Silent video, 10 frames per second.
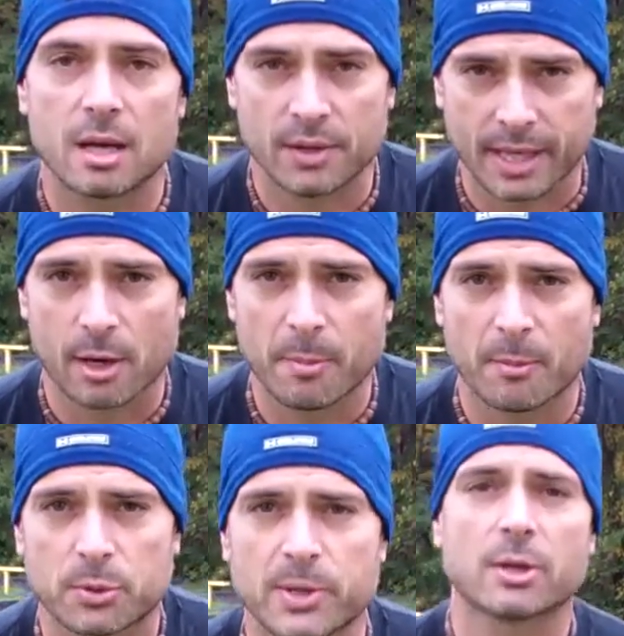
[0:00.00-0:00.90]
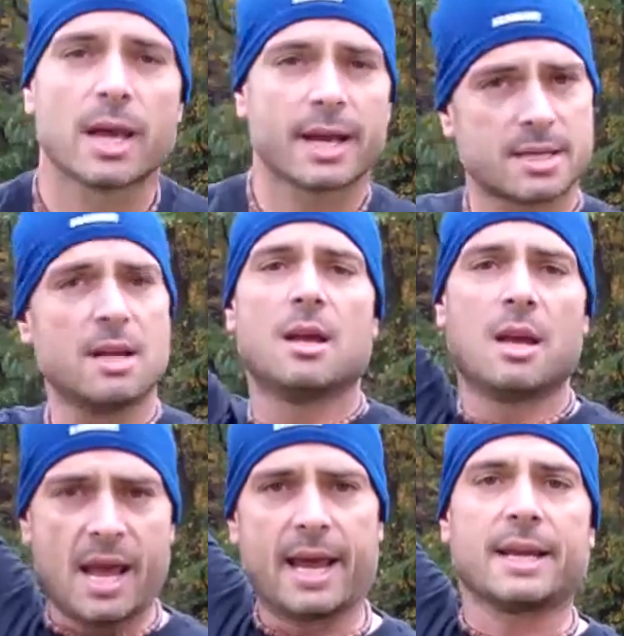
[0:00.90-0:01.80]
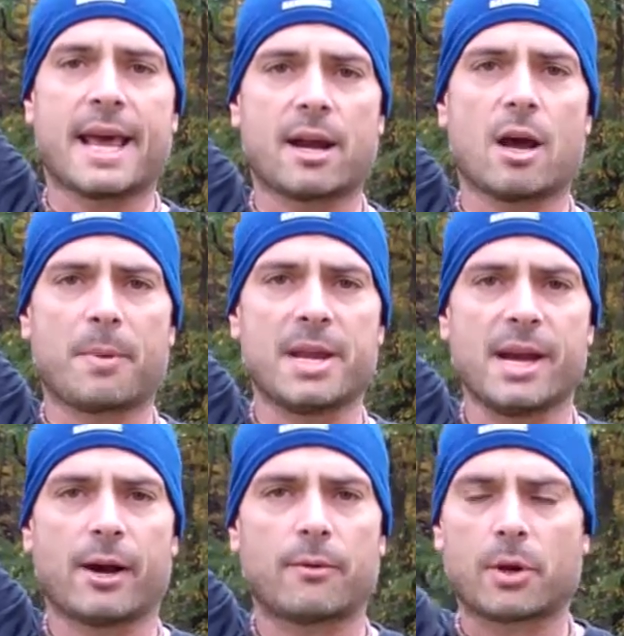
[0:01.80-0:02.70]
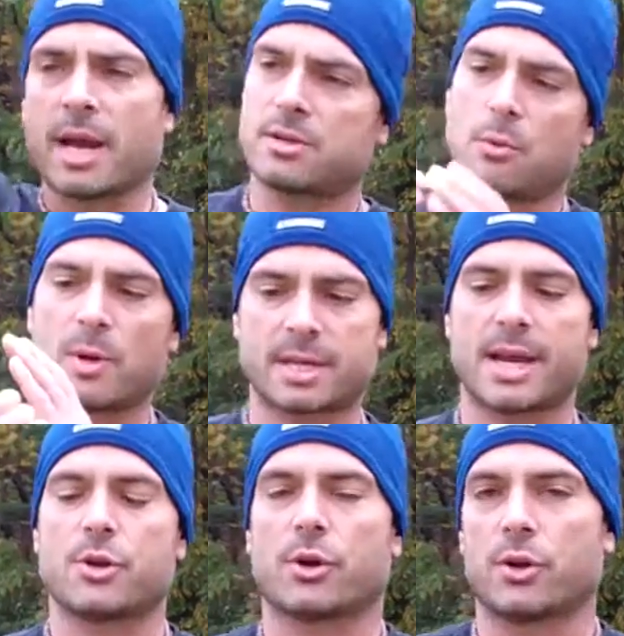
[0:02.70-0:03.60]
kettlebell between your legs and get it up in the air, okay? So once again, you're